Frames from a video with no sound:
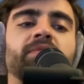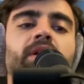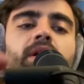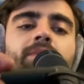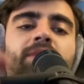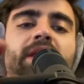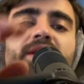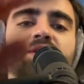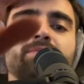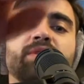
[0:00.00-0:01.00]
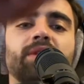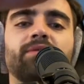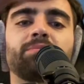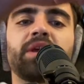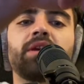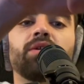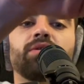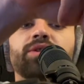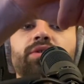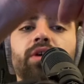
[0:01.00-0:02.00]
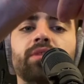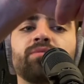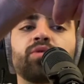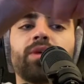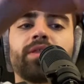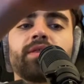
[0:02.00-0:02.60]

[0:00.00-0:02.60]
The SM7B also comes with